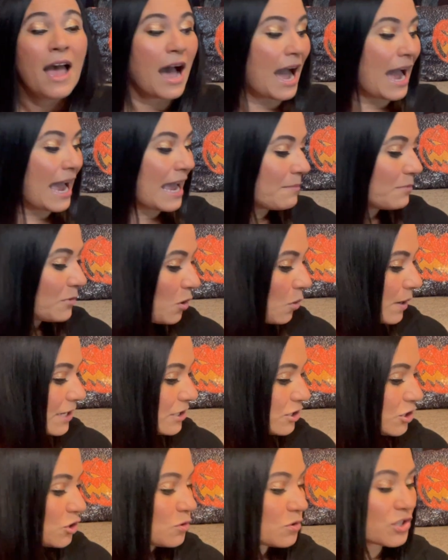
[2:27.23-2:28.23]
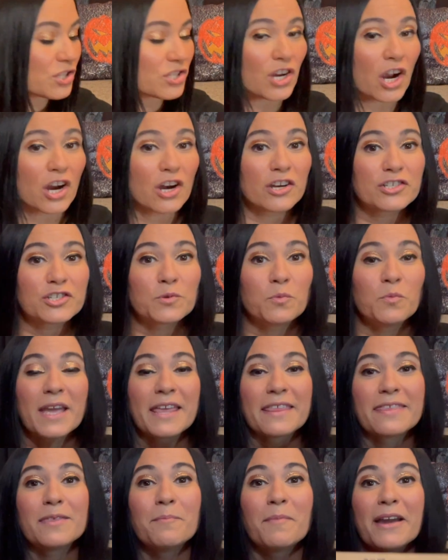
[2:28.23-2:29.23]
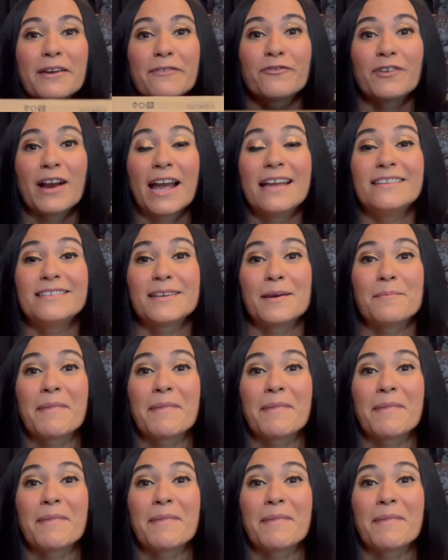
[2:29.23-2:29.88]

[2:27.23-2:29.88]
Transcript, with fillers: I am going to start with my friend